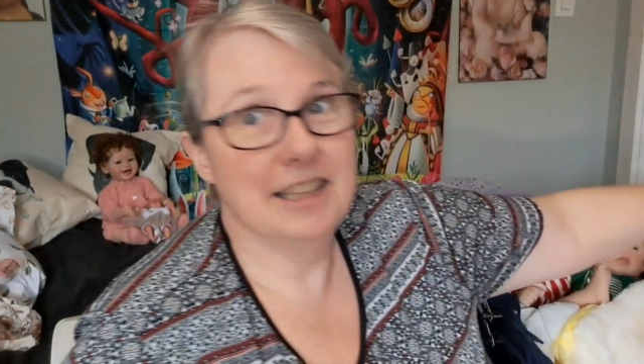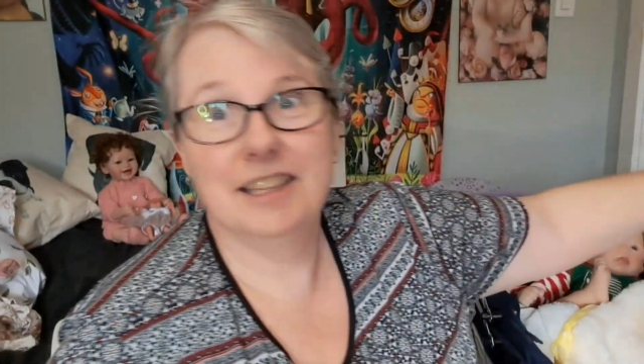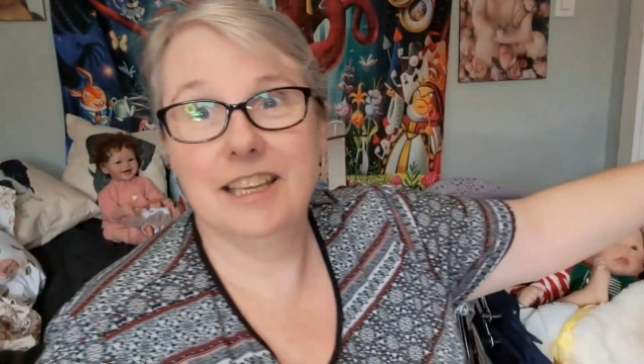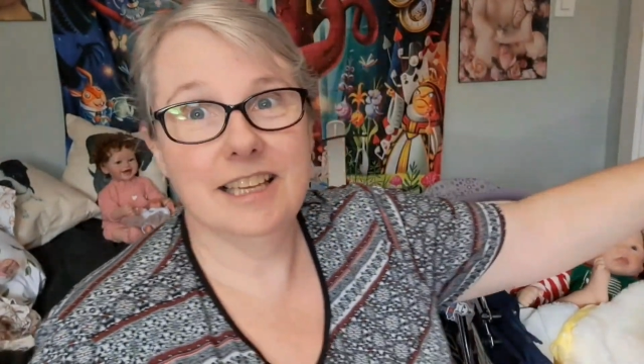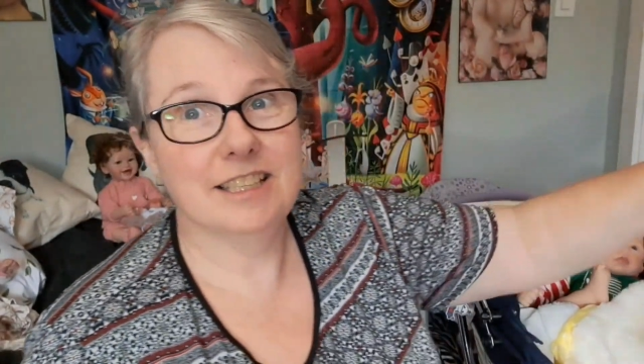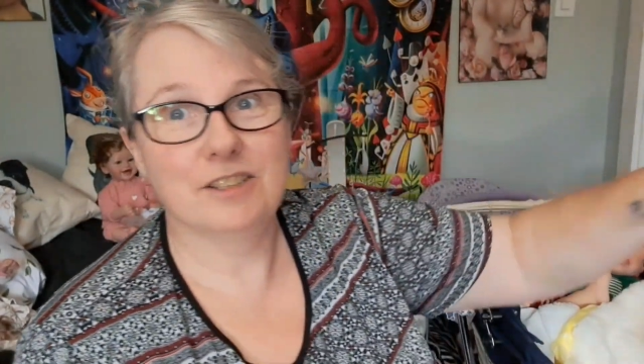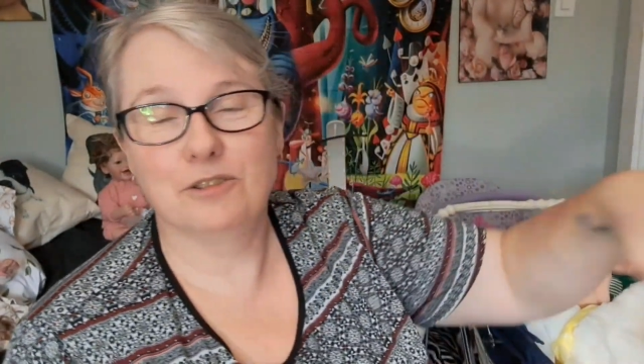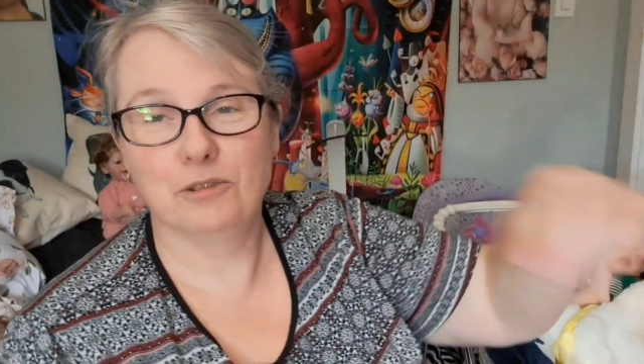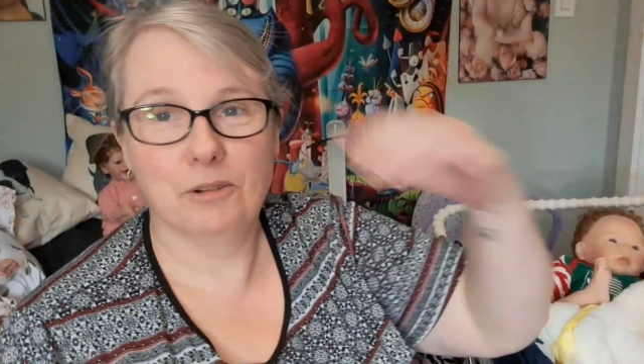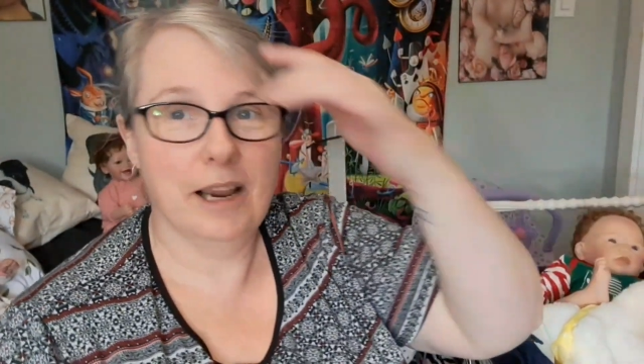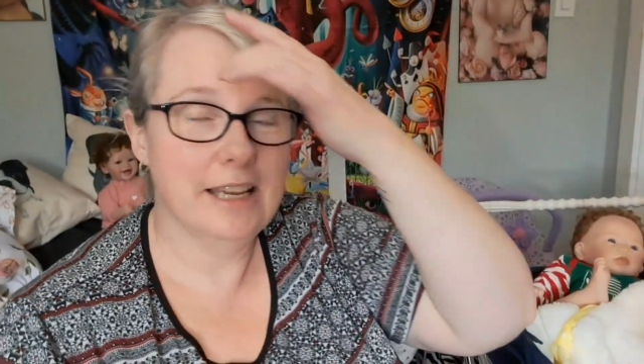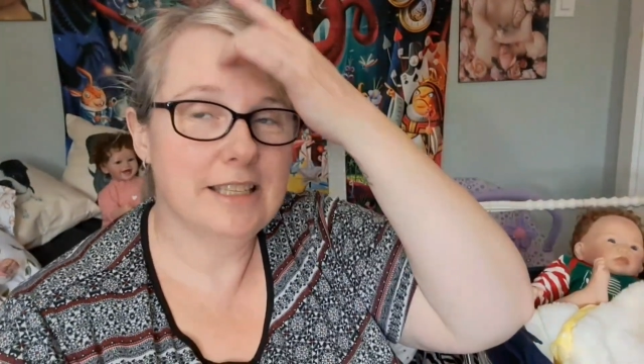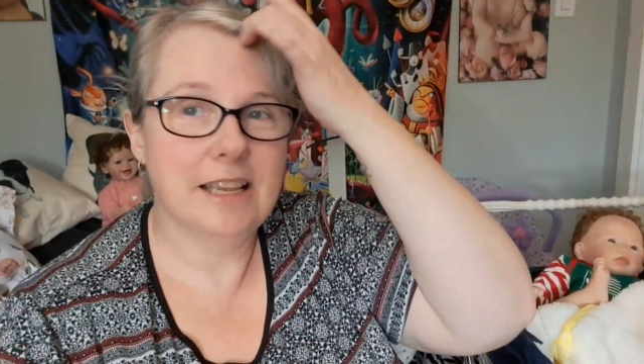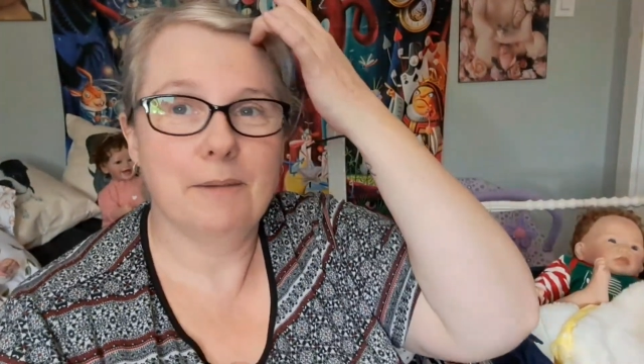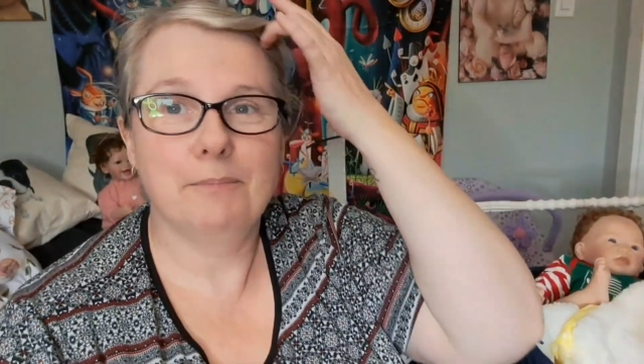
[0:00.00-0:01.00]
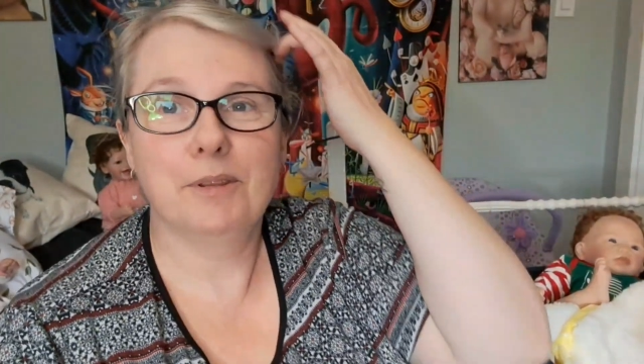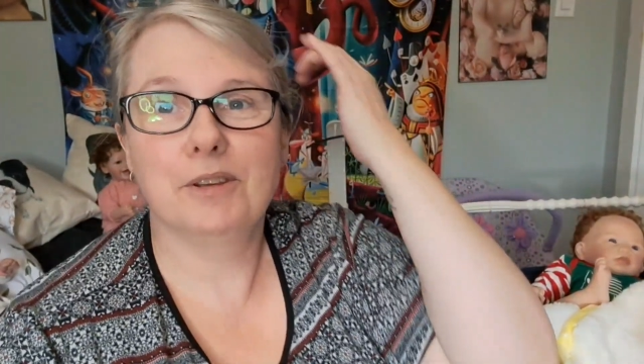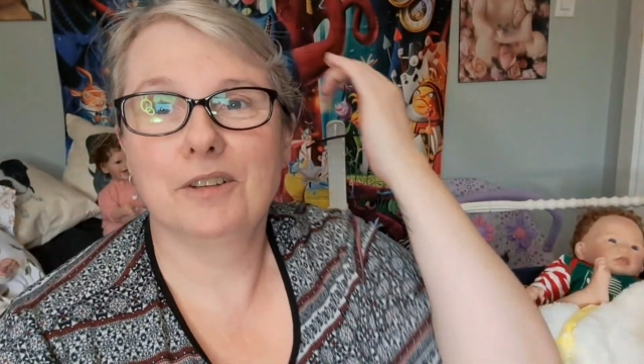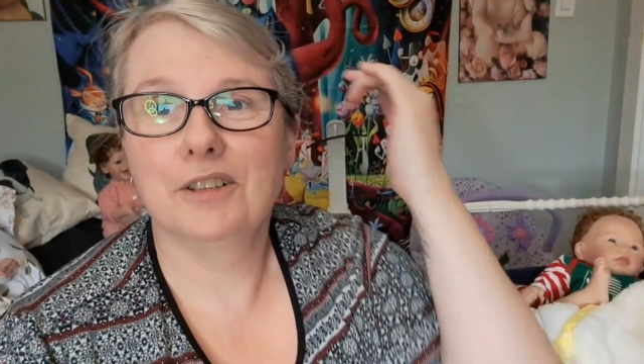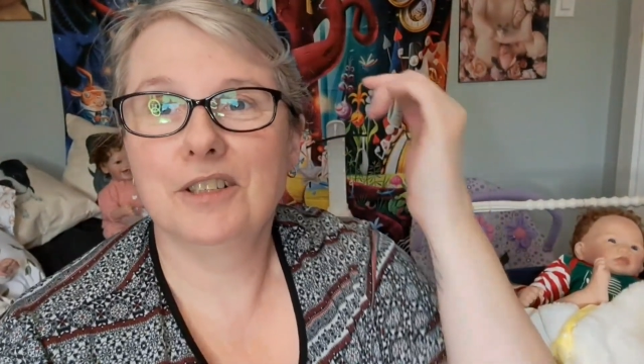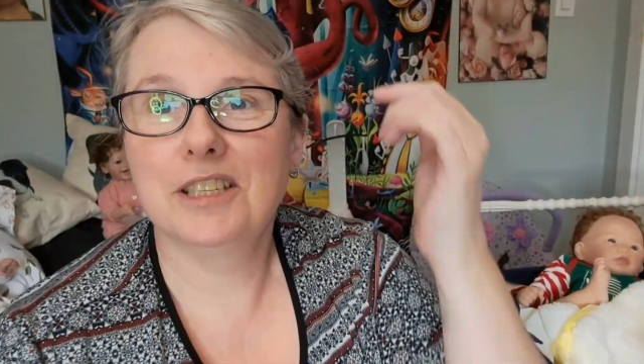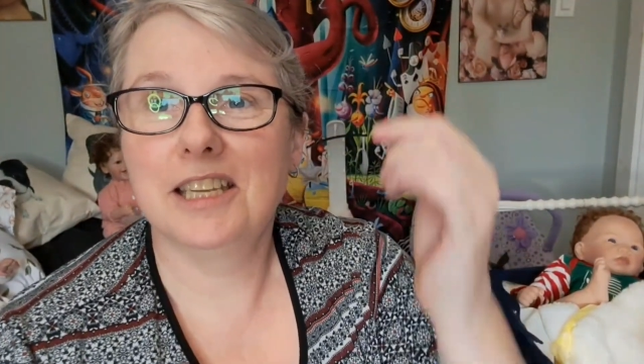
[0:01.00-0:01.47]
this dress up
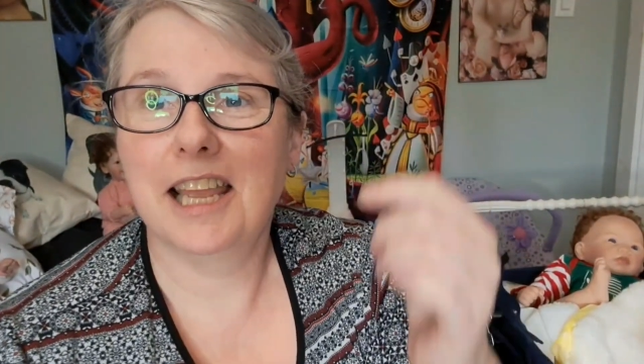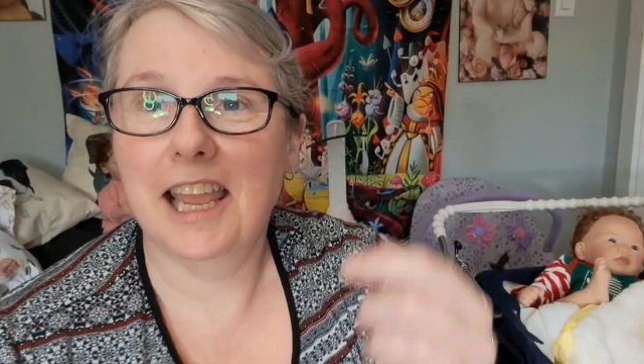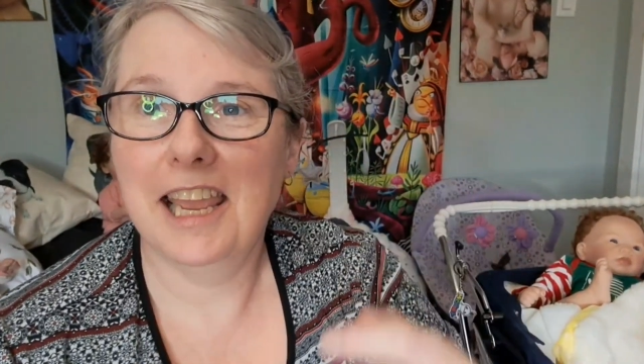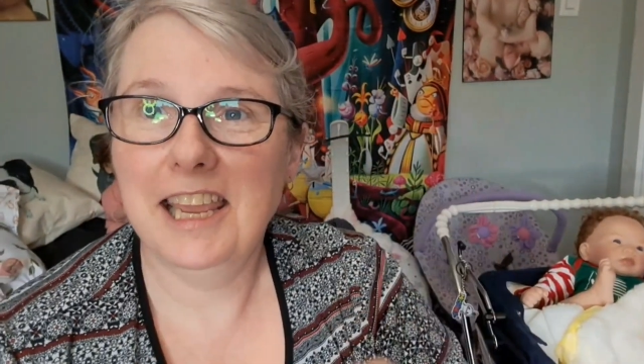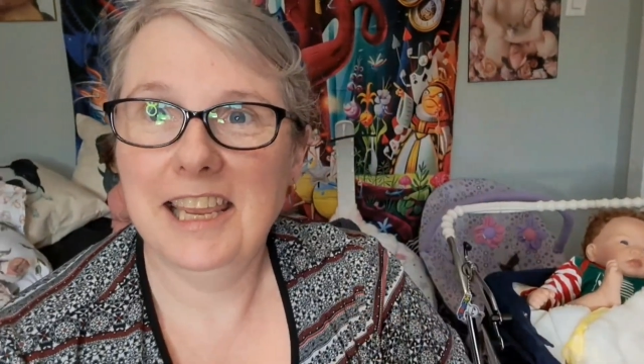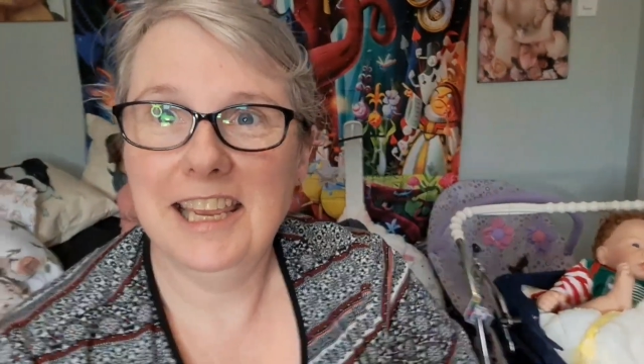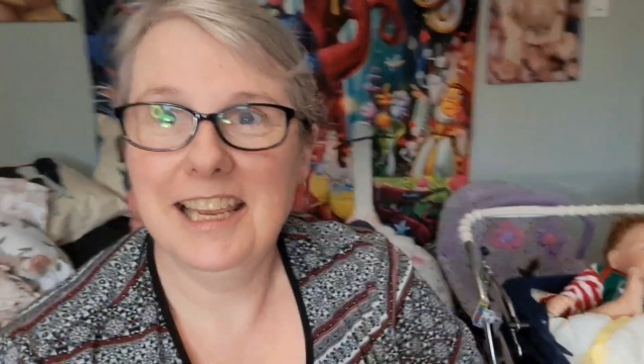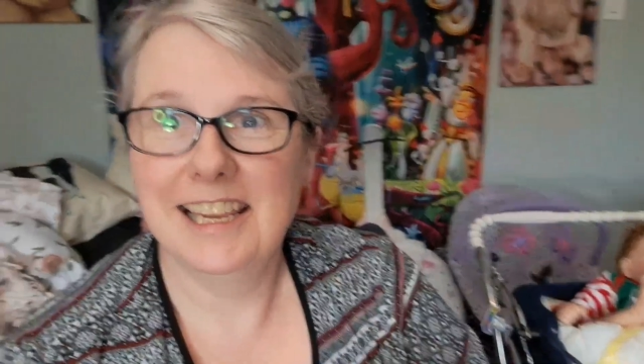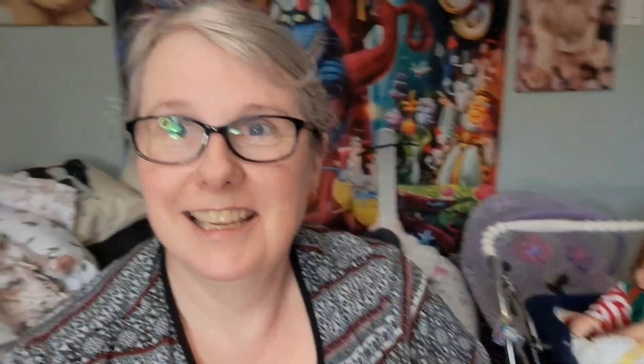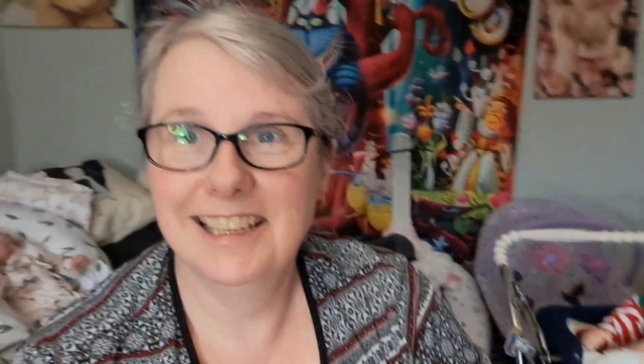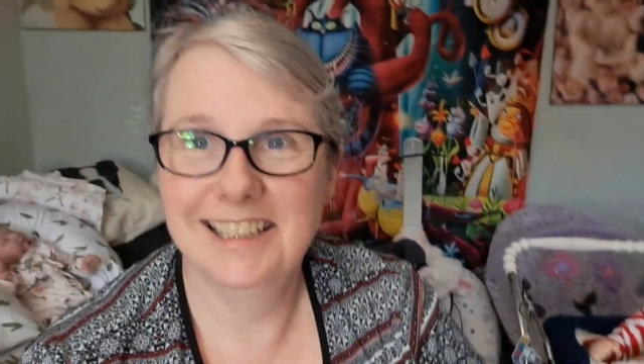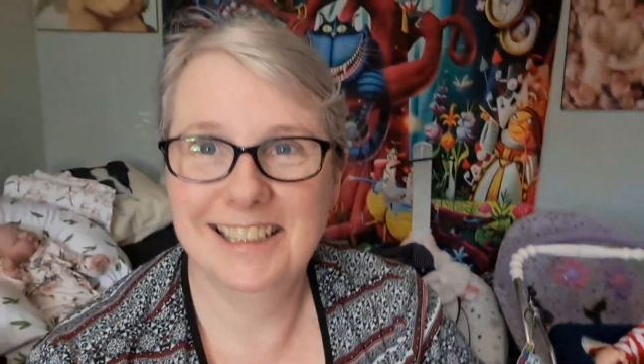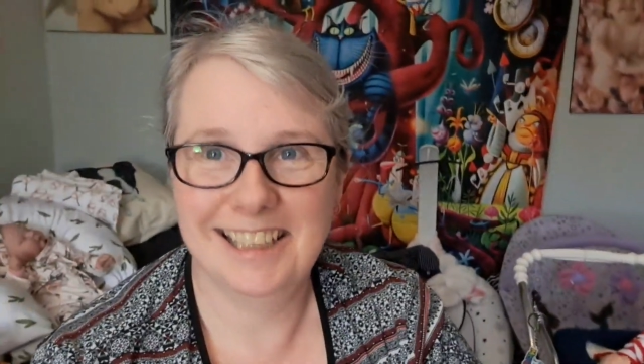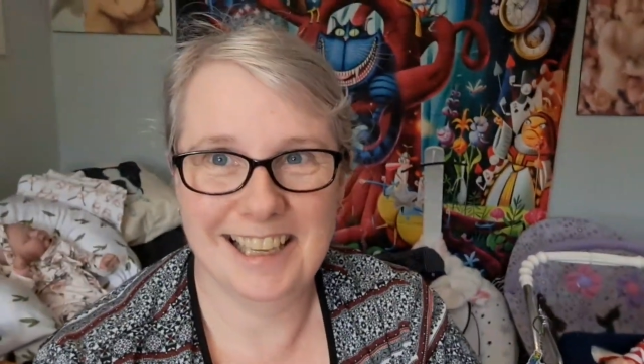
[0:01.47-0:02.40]
Thursday,